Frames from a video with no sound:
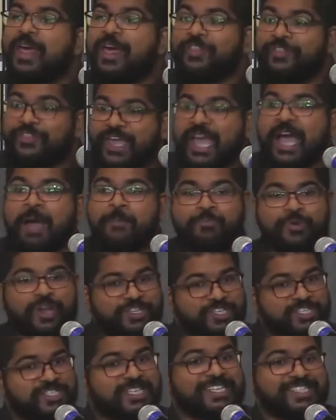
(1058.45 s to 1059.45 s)
their
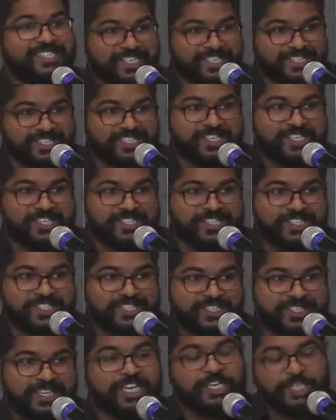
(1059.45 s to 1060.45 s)
brothers and sisters in